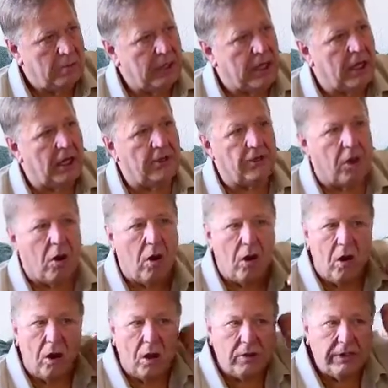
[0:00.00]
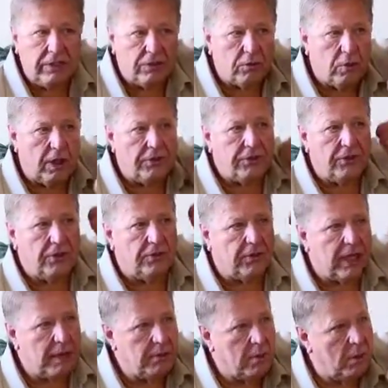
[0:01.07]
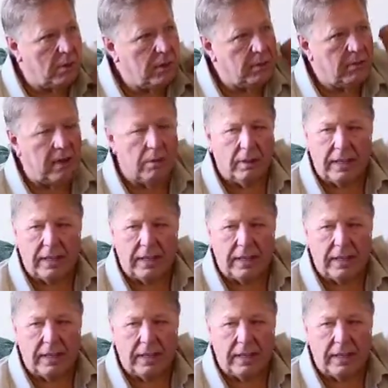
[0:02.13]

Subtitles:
because all these questions keep going in your mind.